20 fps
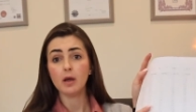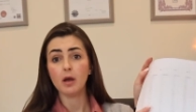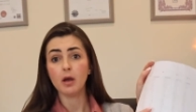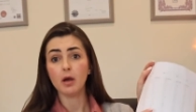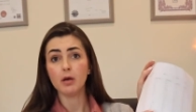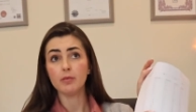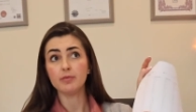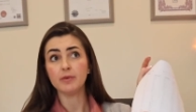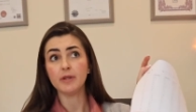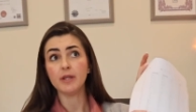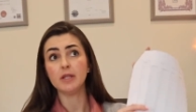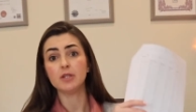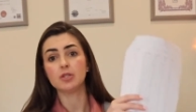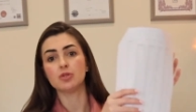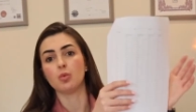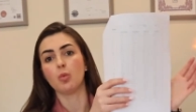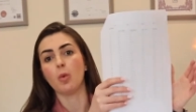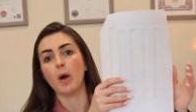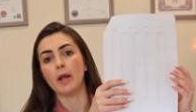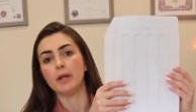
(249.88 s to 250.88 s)
of
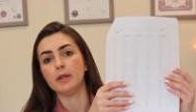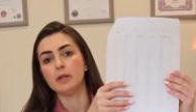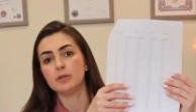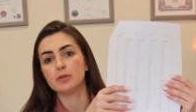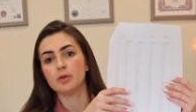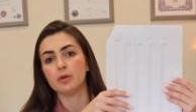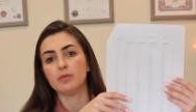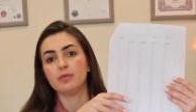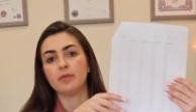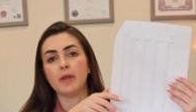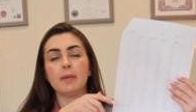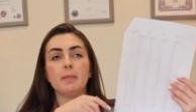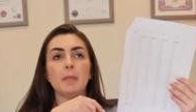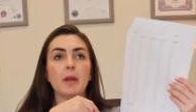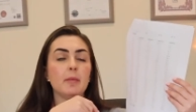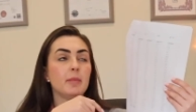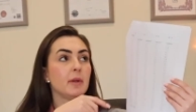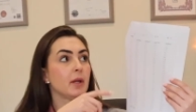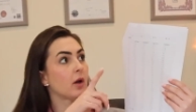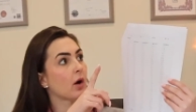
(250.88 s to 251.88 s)
each one. So if they
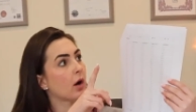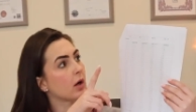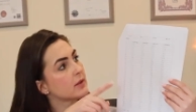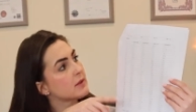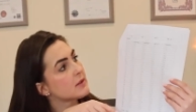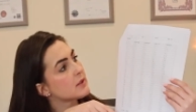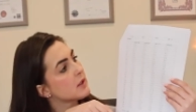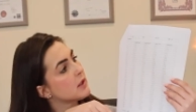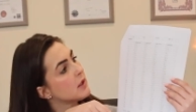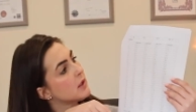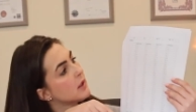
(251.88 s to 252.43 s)
maybe got